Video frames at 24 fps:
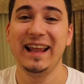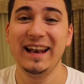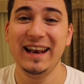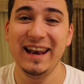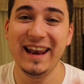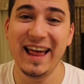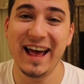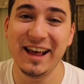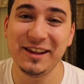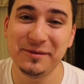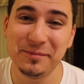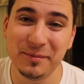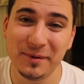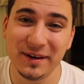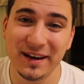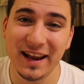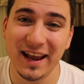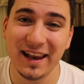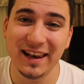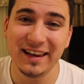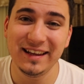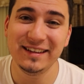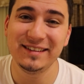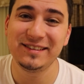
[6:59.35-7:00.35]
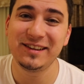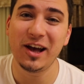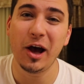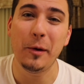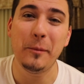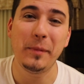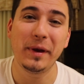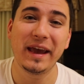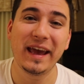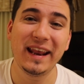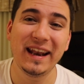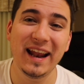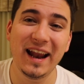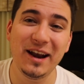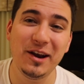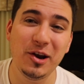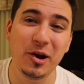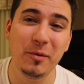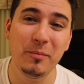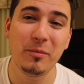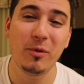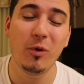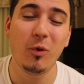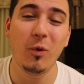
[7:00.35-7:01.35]
Last but not least, coming in at
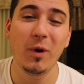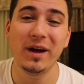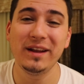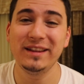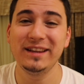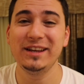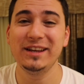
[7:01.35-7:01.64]
number 1,